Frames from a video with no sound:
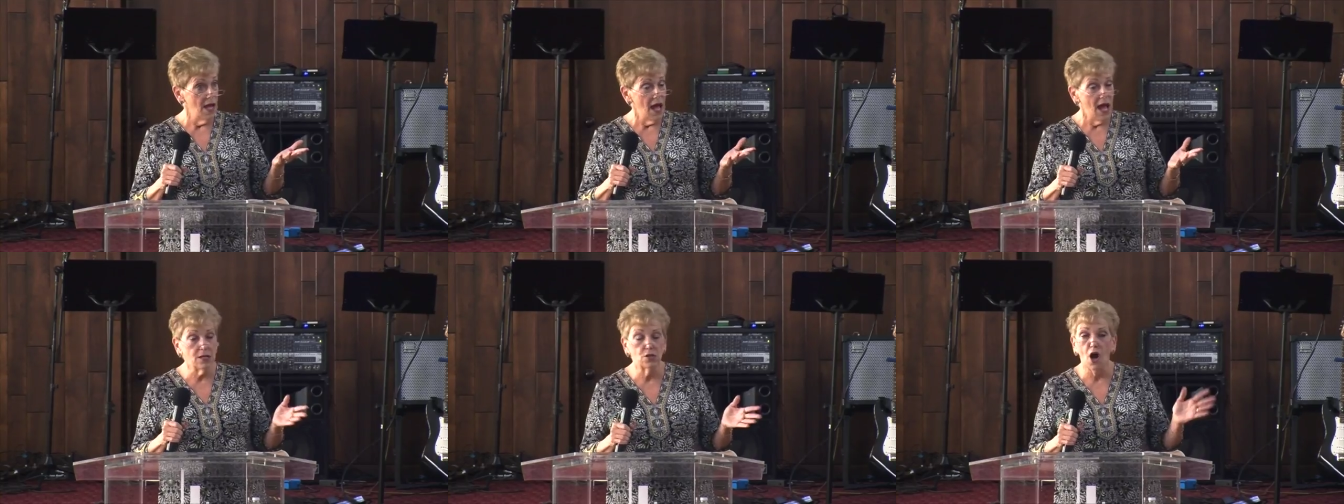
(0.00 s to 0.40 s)

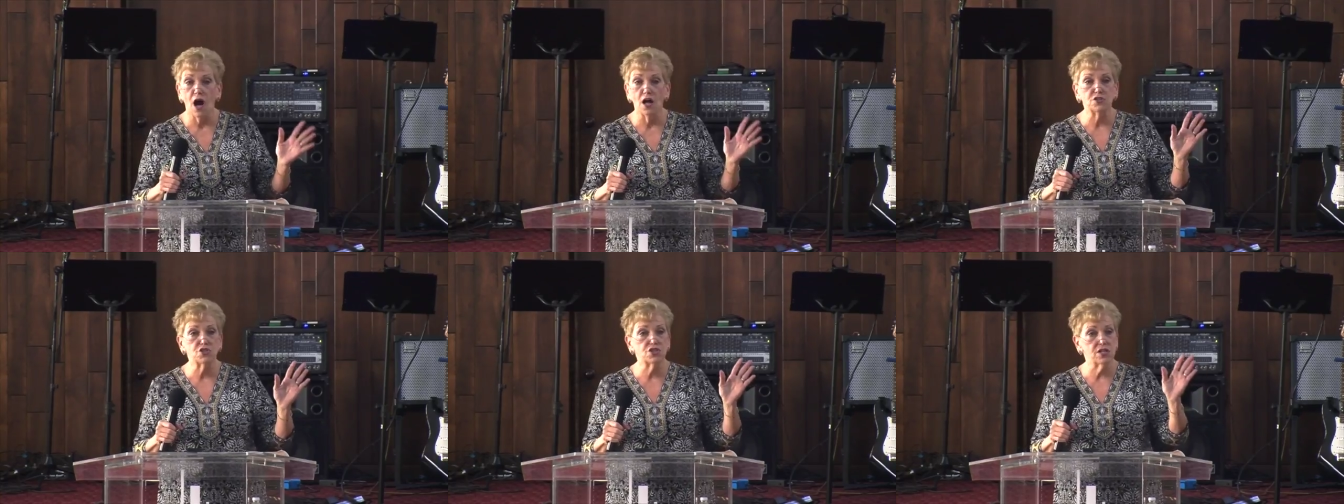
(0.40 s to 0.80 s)
And
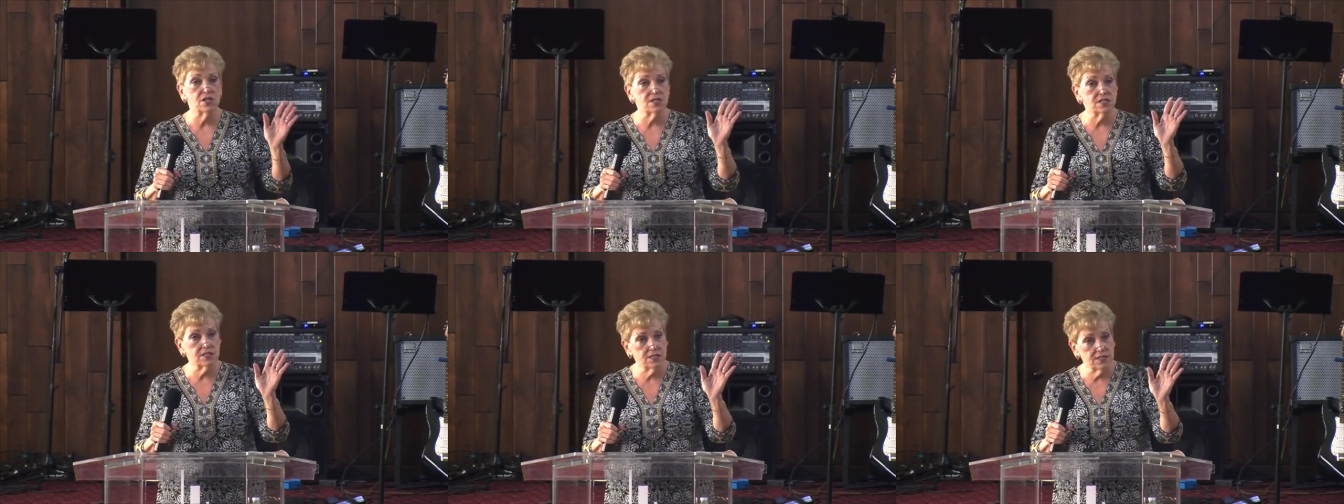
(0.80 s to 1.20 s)
God's
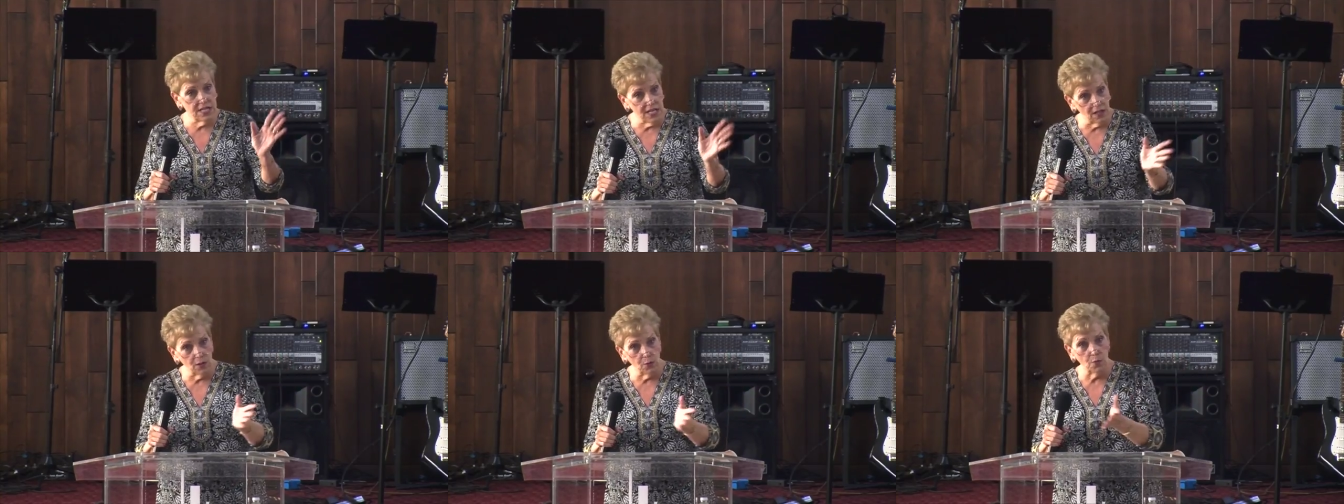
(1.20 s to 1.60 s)
just
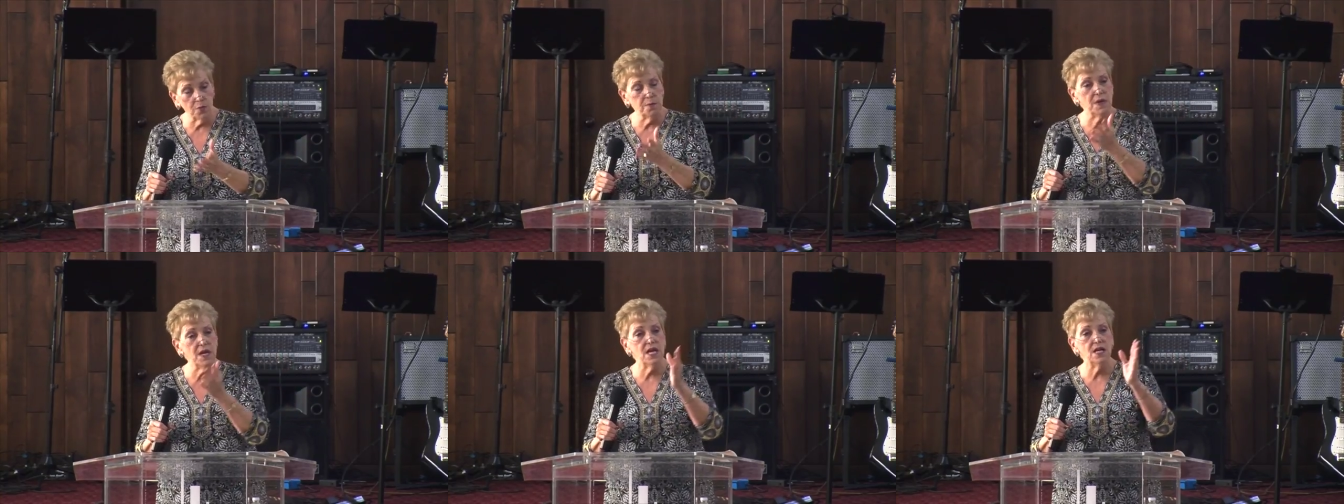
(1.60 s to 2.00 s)
dealing with
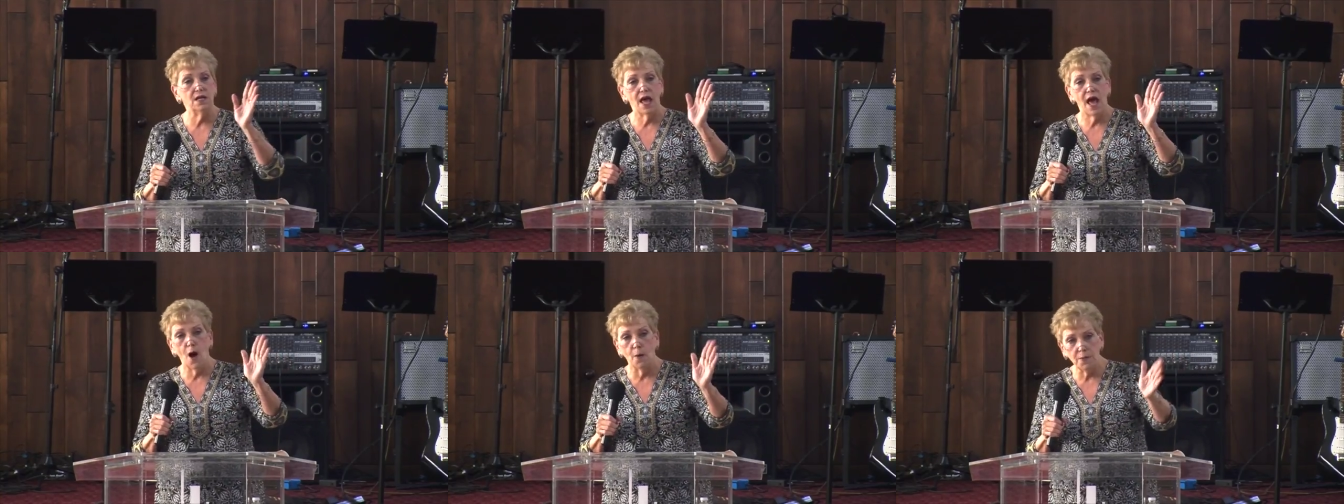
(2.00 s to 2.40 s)
me
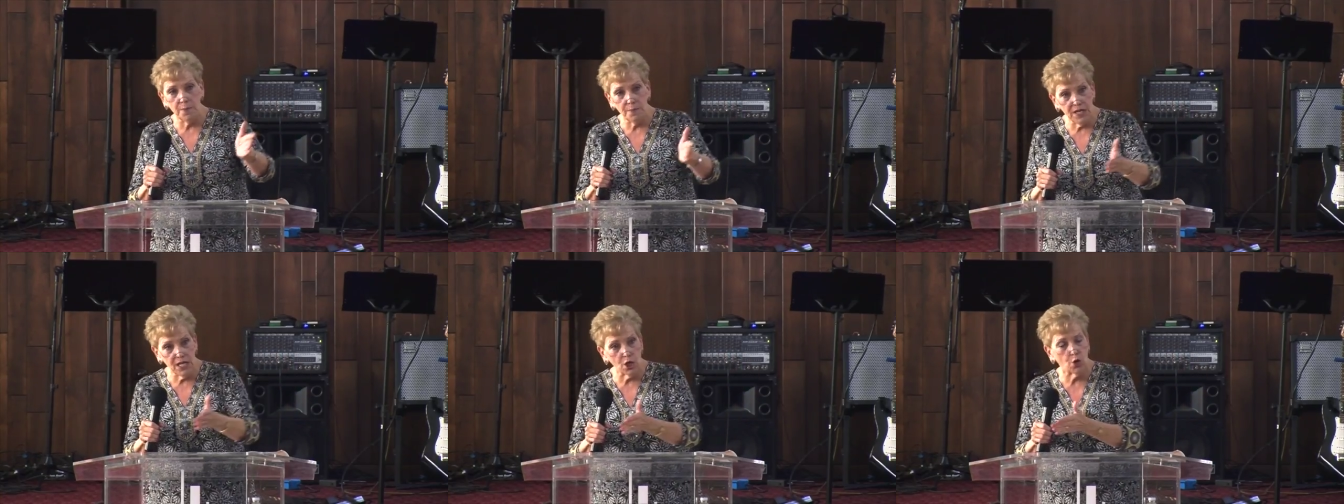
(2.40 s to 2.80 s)
and
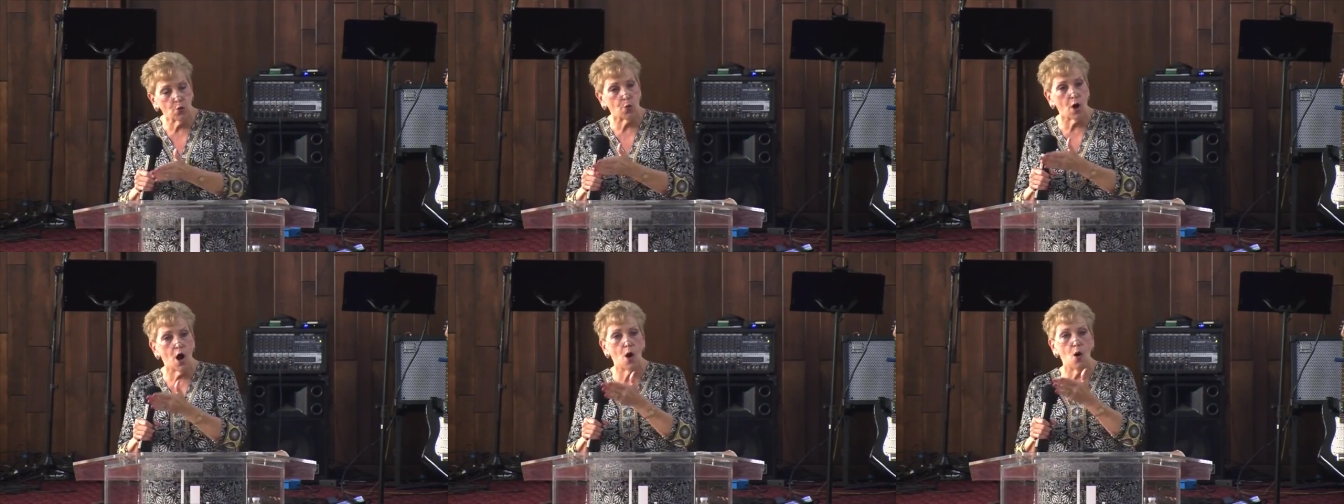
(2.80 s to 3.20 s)
helping me to
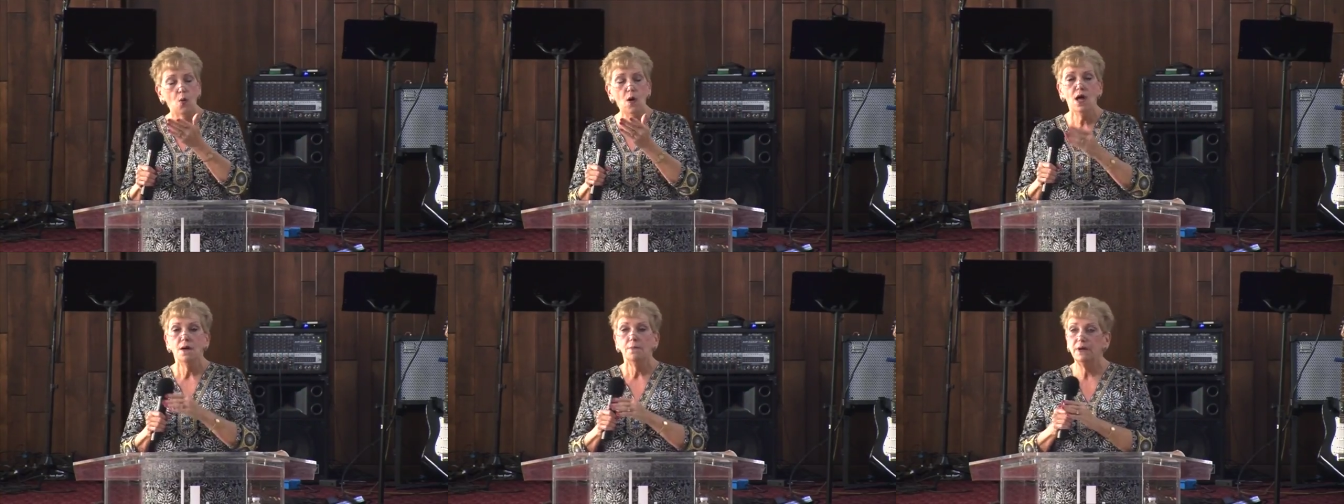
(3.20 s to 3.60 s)
grow,